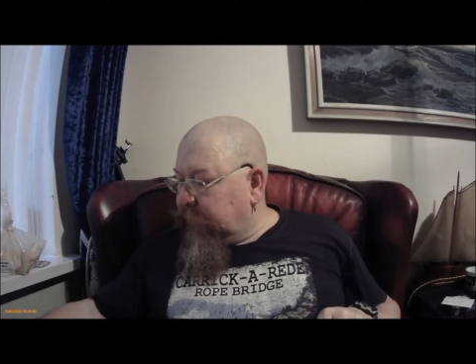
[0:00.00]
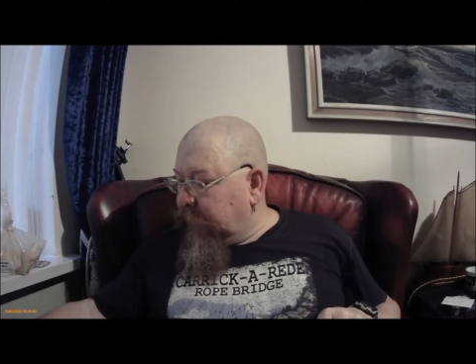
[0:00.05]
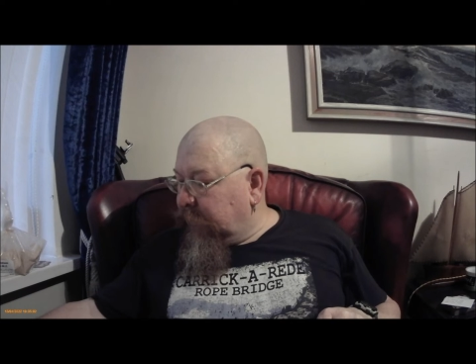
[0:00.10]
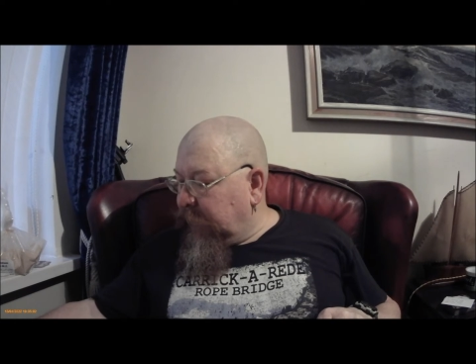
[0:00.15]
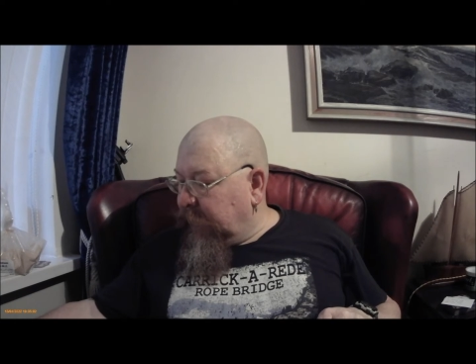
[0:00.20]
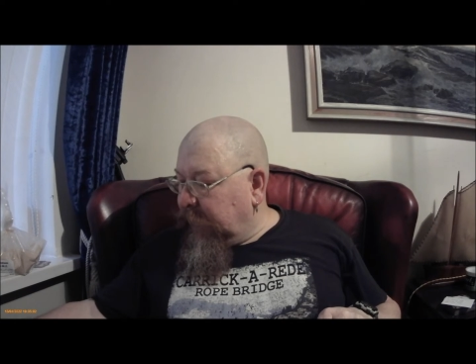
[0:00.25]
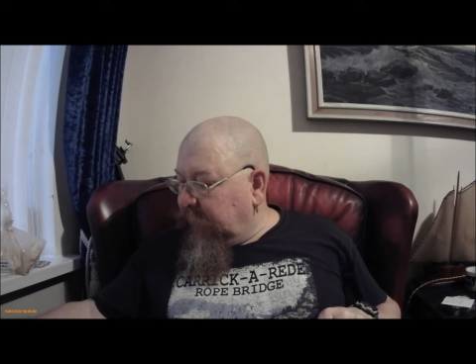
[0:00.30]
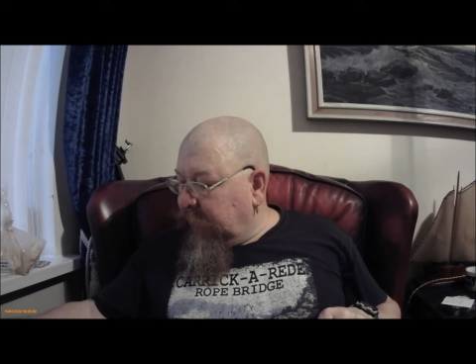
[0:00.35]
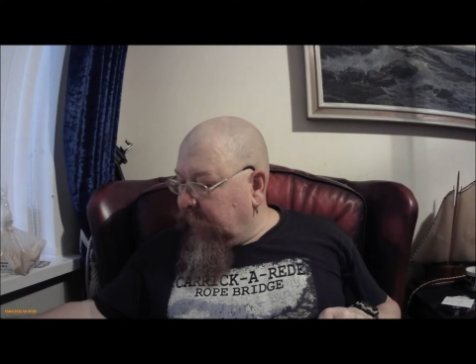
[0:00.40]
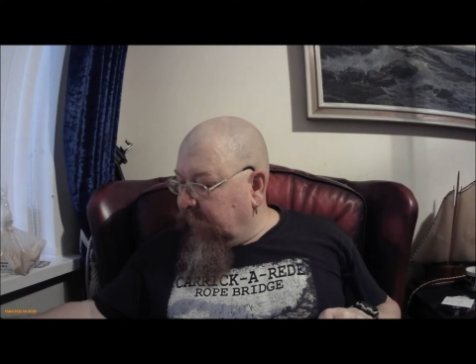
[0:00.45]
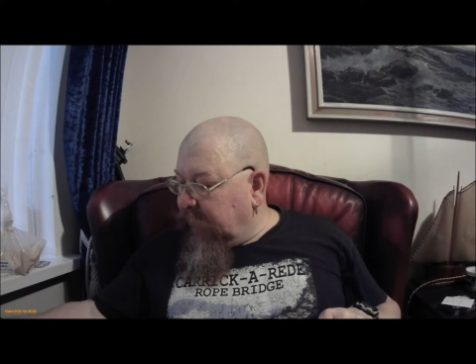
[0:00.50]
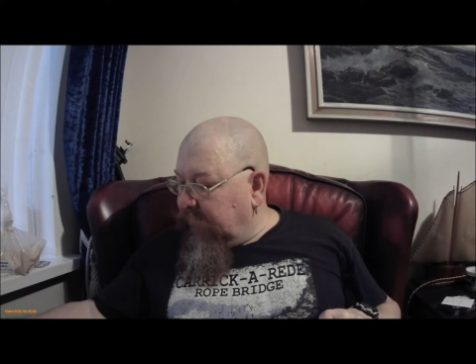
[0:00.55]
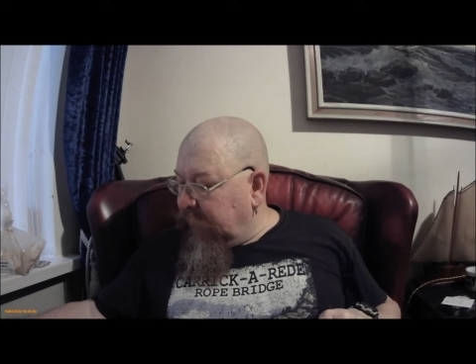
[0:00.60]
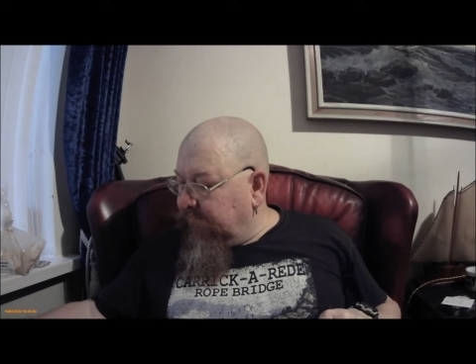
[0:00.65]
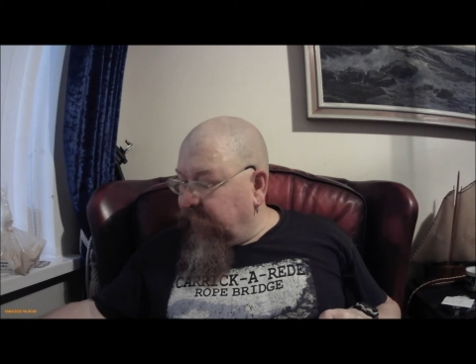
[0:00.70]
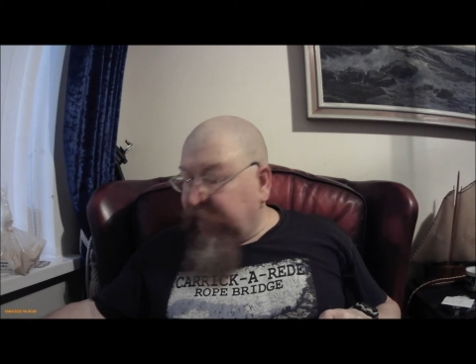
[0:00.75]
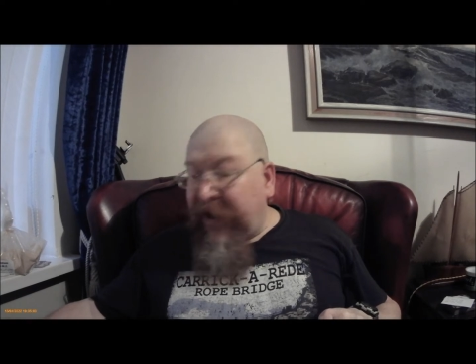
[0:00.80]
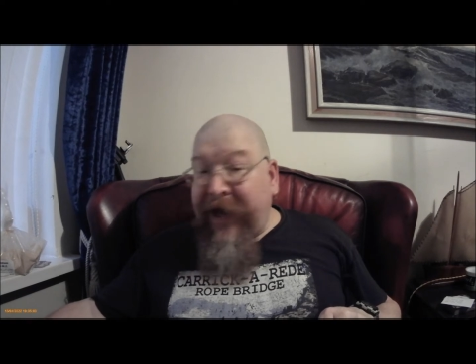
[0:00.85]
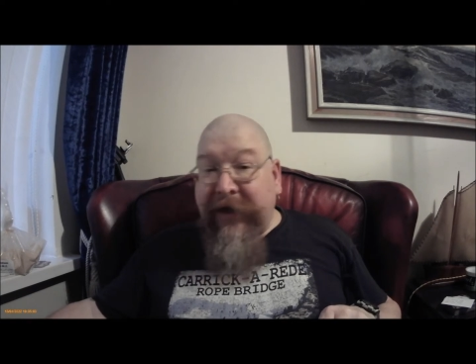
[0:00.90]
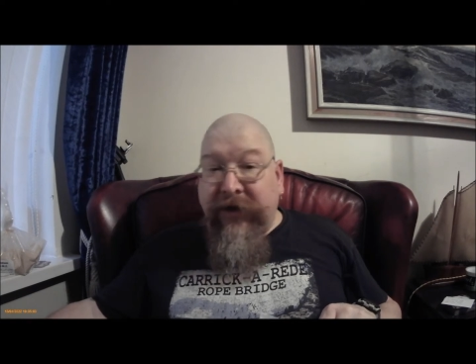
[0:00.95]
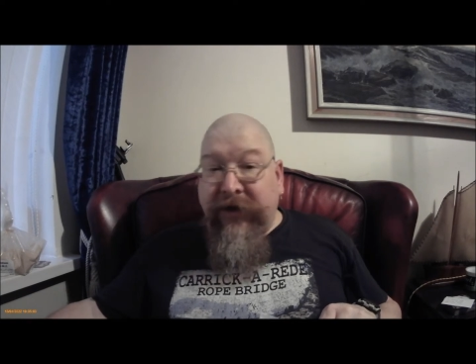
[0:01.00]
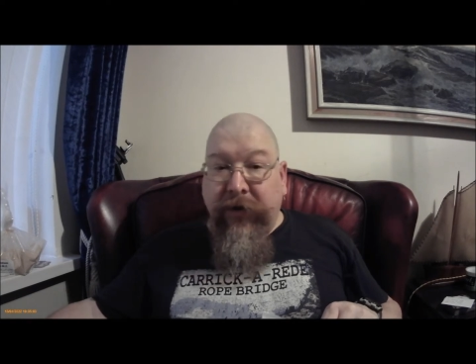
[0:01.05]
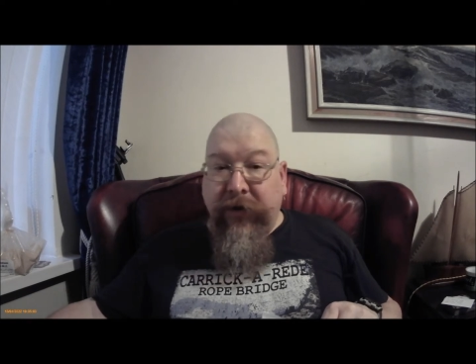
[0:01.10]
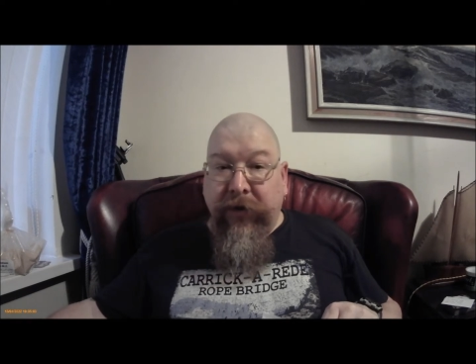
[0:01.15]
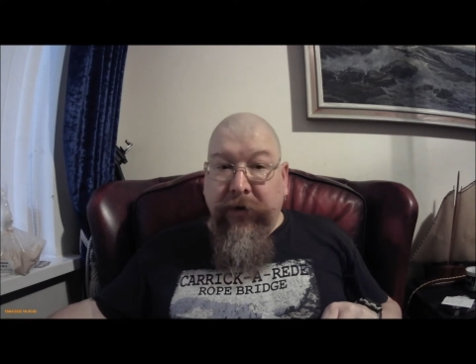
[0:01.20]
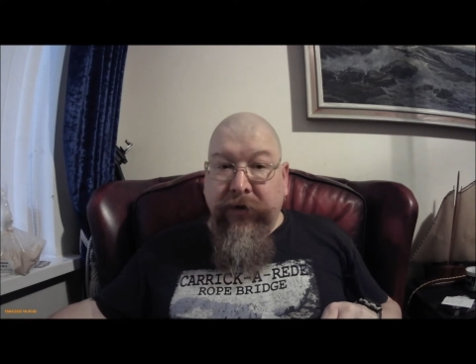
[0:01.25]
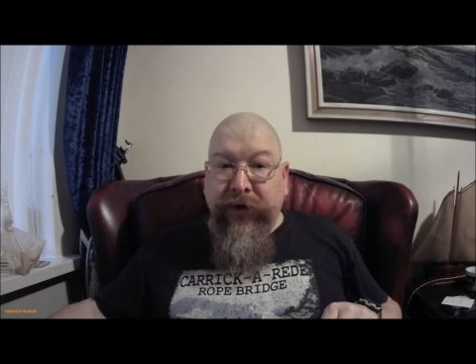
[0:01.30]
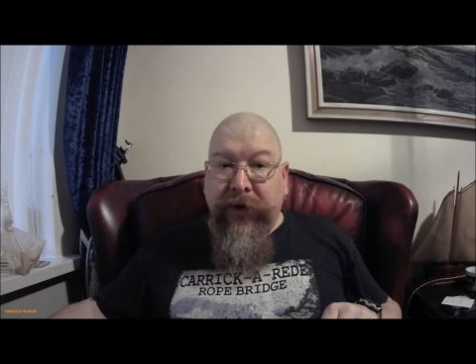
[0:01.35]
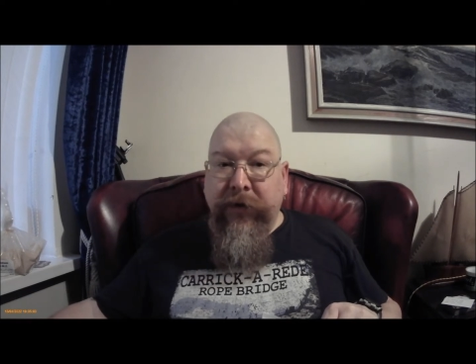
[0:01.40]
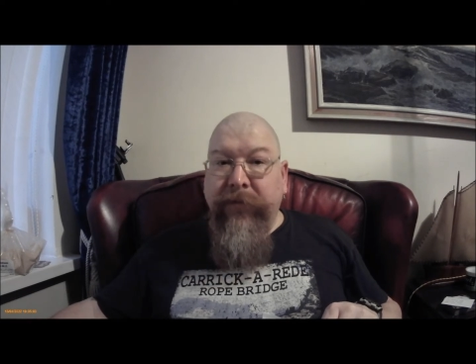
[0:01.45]
the
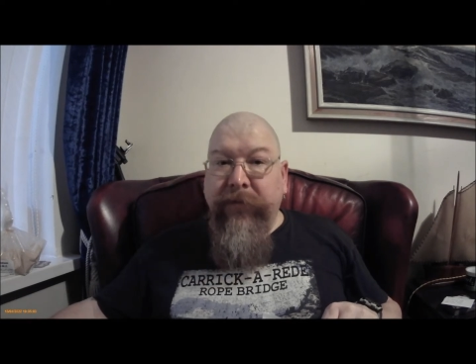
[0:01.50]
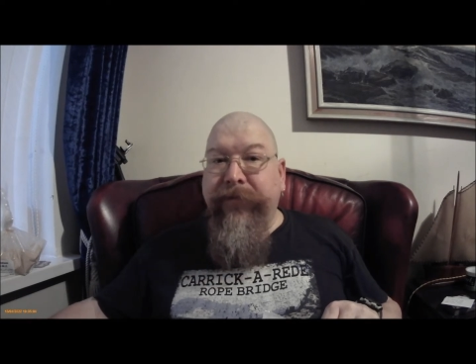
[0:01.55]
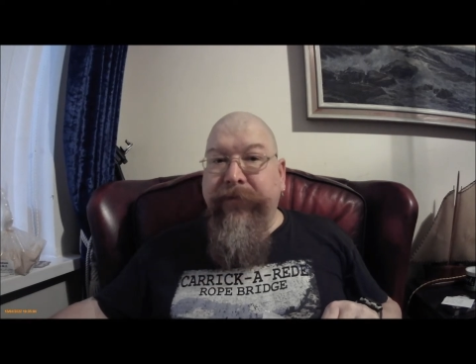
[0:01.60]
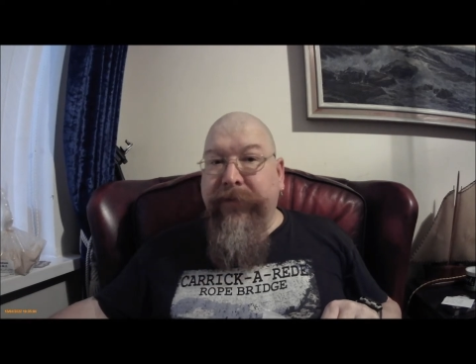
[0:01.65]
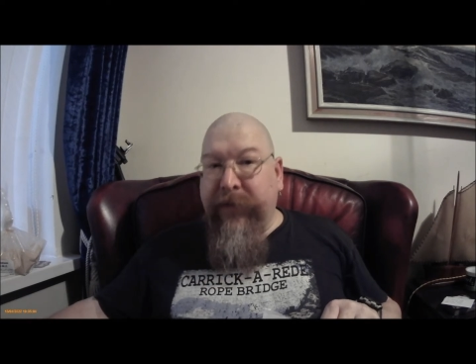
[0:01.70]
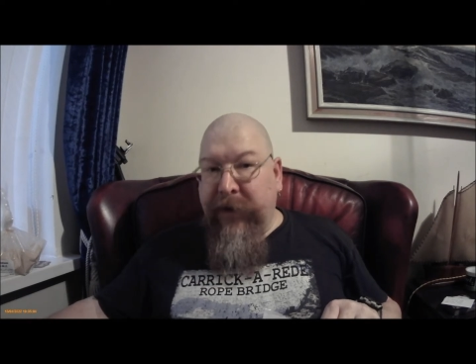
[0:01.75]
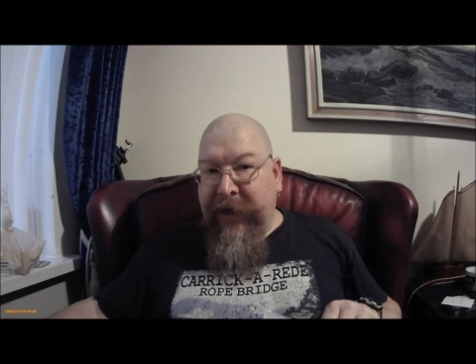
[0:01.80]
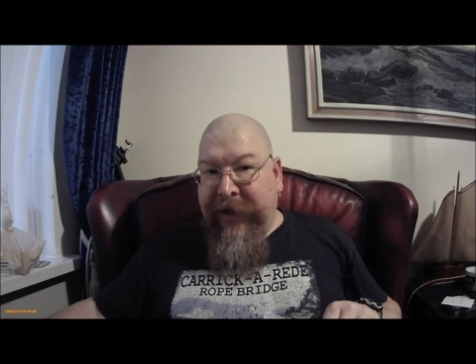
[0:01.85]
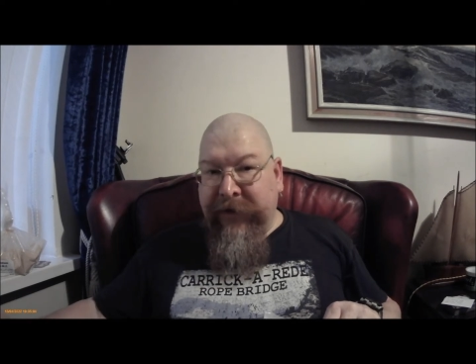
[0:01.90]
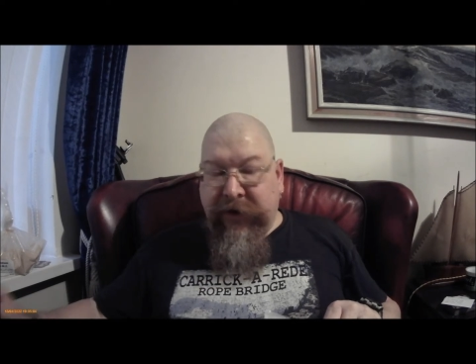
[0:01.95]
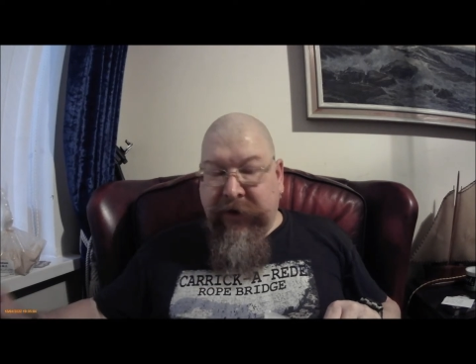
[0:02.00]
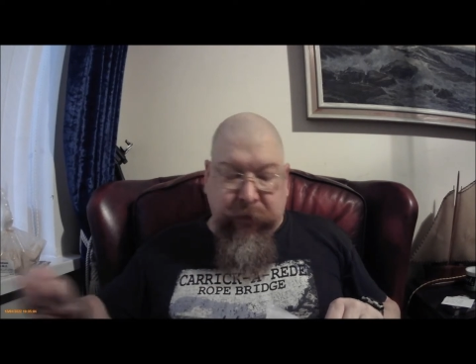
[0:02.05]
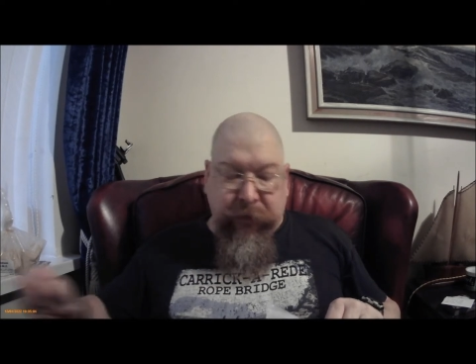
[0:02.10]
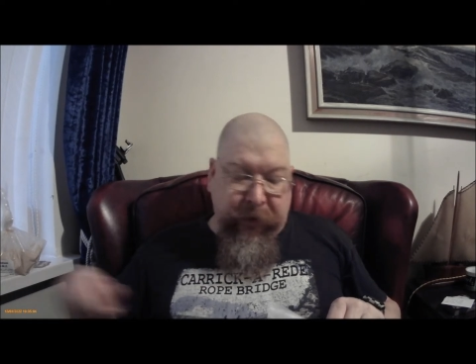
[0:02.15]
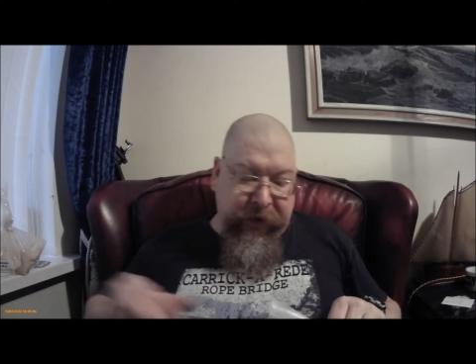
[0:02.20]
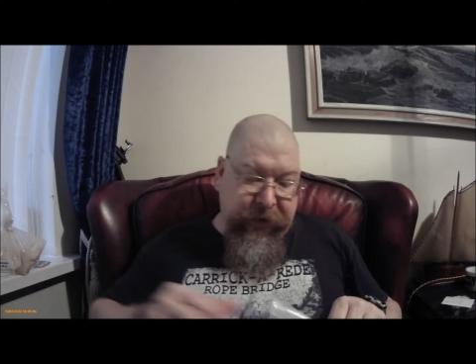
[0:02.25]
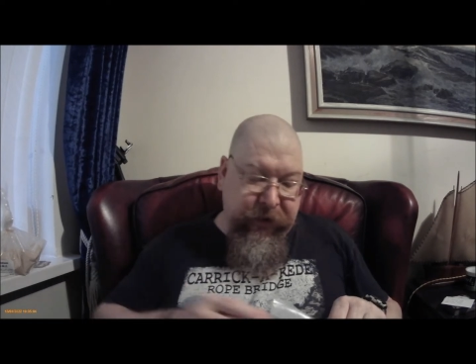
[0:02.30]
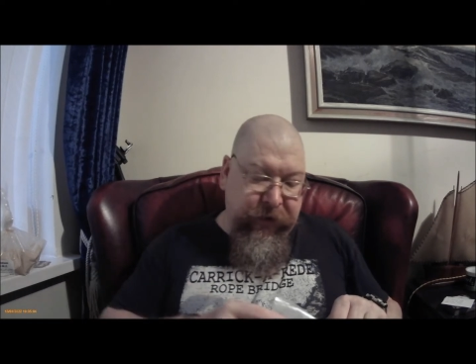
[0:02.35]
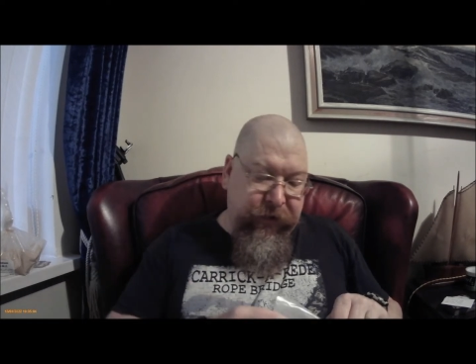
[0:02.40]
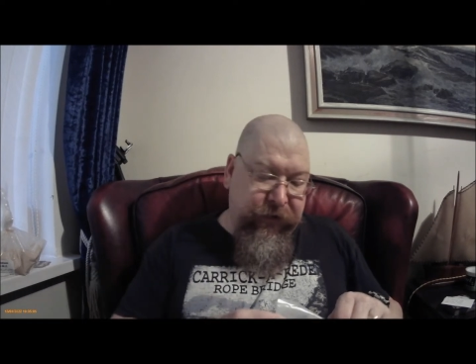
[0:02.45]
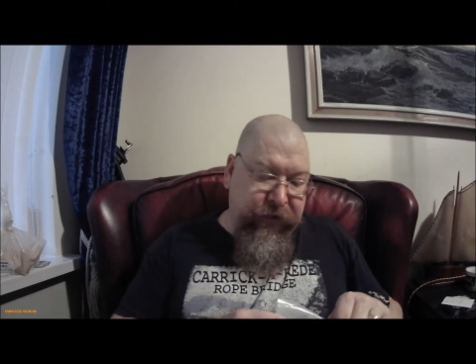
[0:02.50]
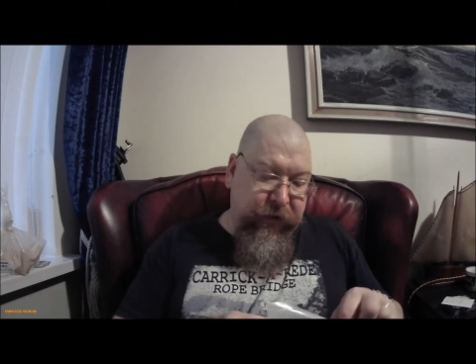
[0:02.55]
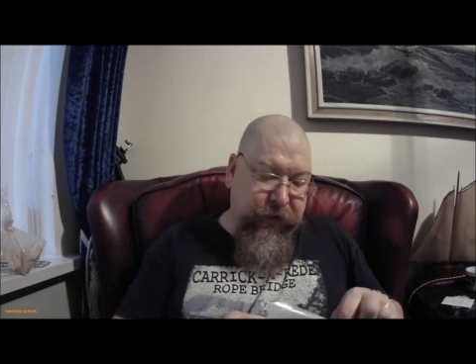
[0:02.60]
lactose adds sweetness.